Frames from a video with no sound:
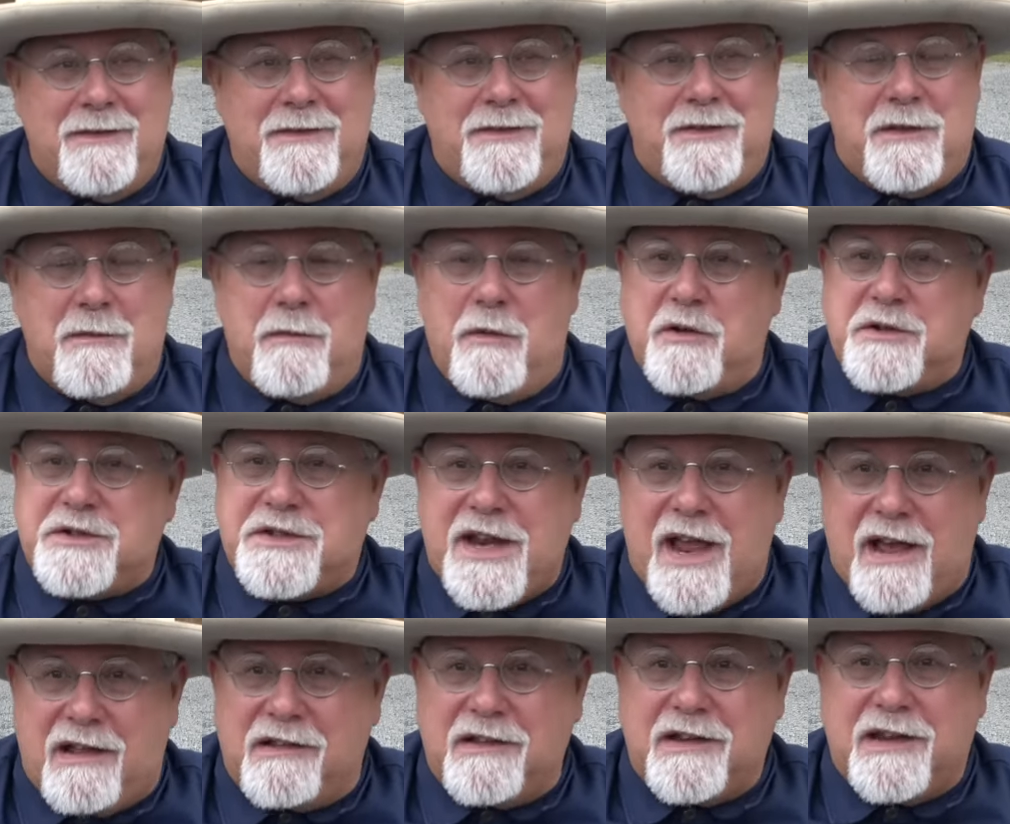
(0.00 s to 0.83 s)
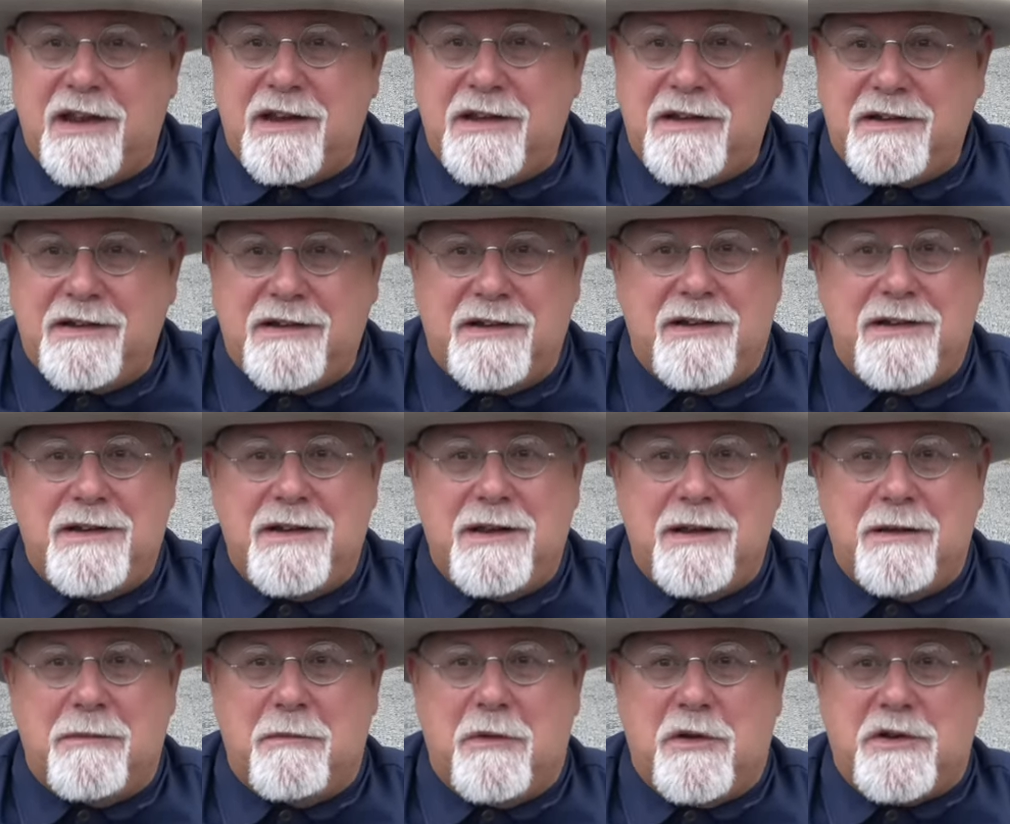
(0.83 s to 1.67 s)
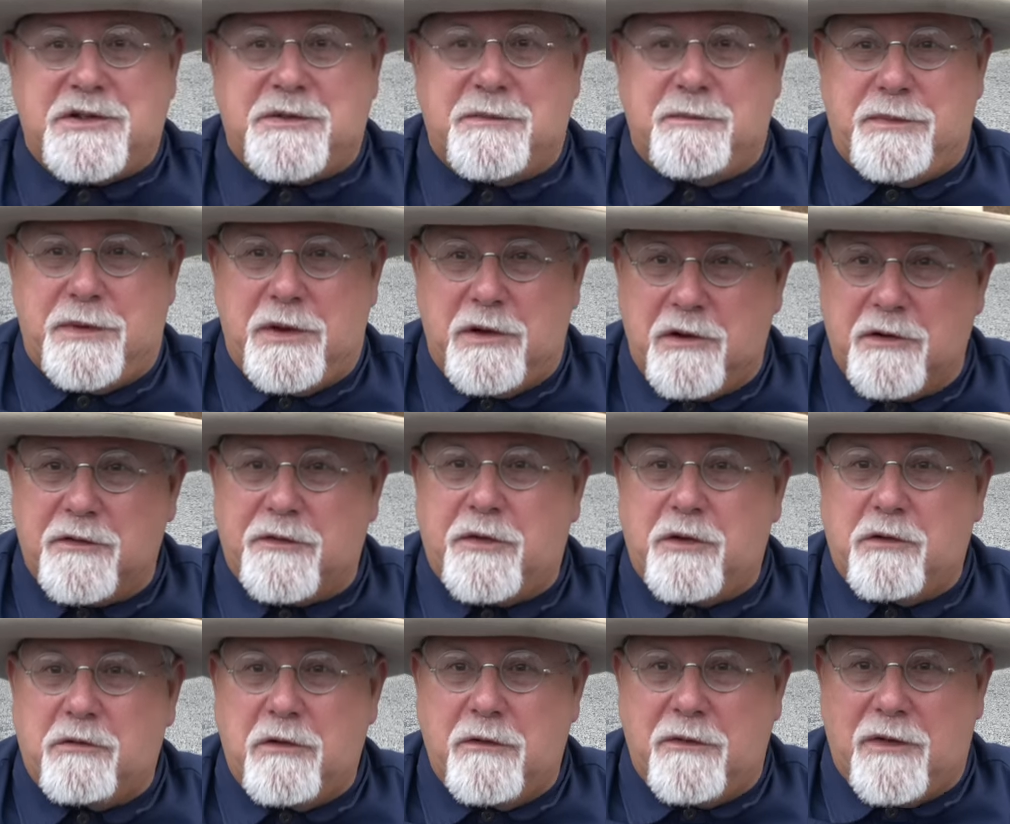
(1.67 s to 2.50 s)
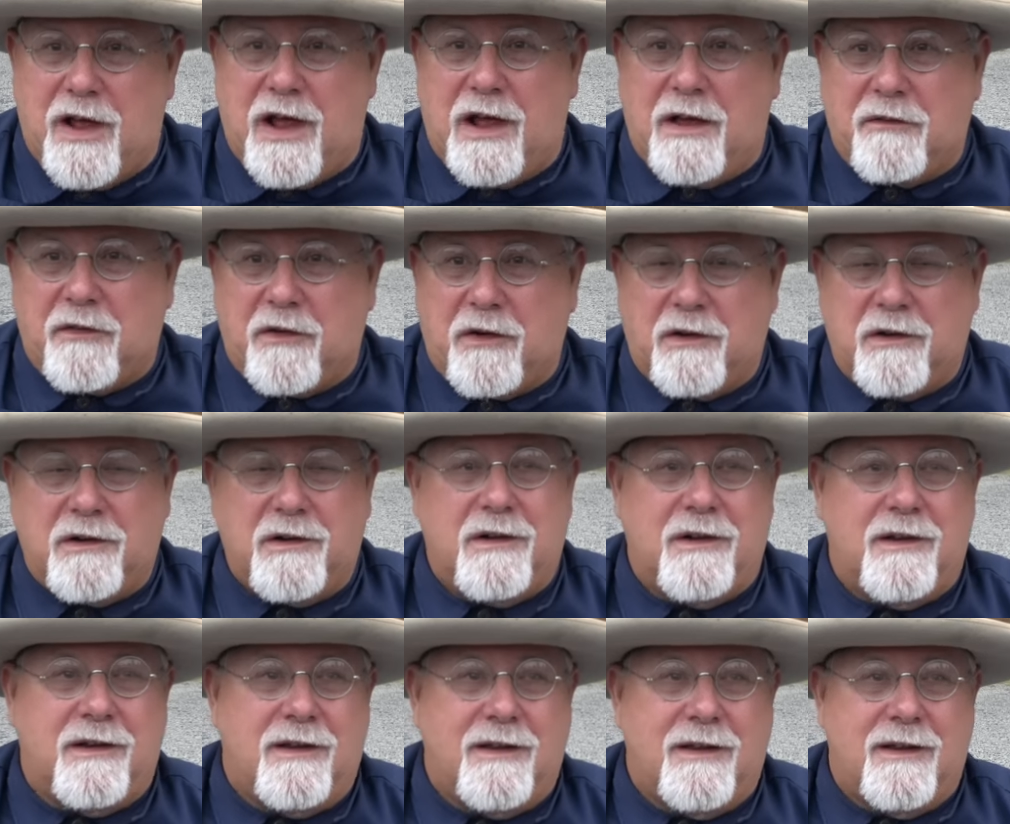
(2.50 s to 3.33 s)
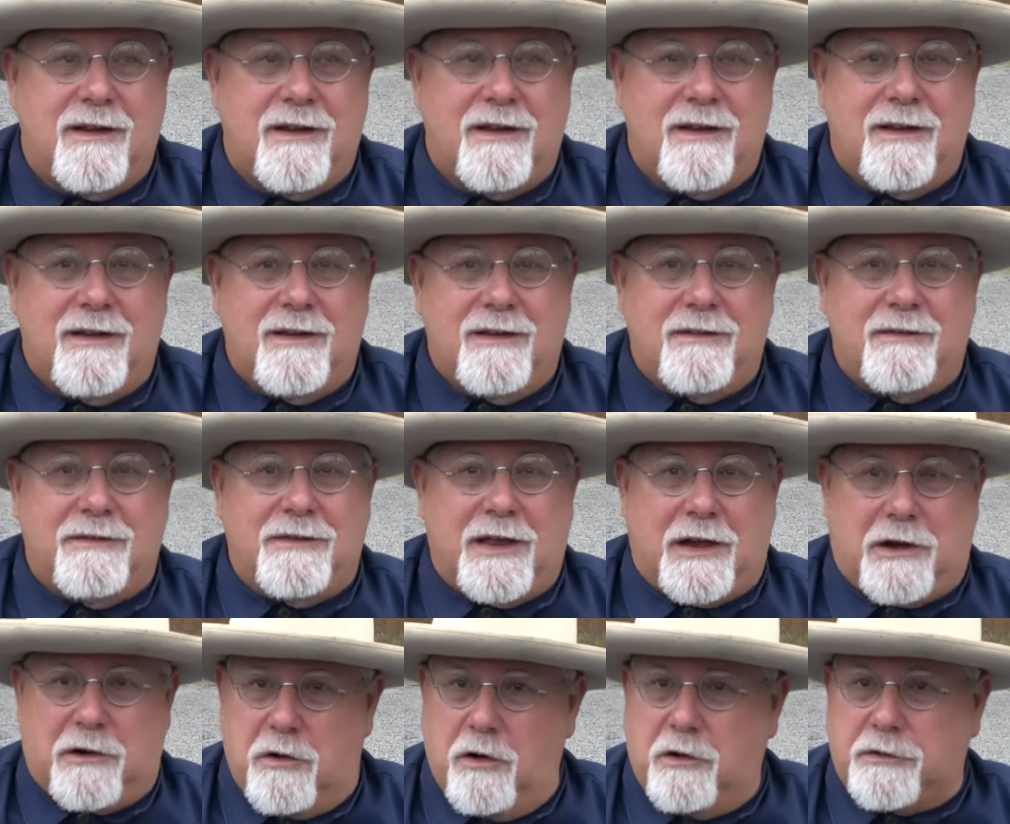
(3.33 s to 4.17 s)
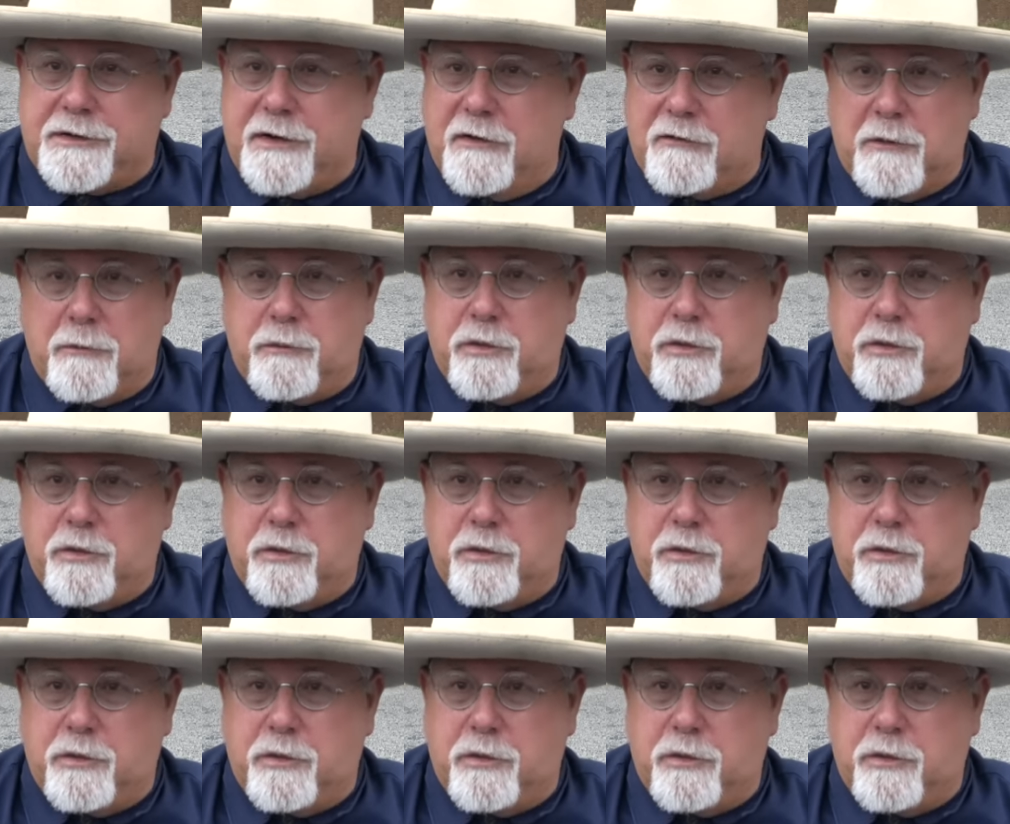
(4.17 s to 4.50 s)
the most elegant, most beautiful revolver that Colt ever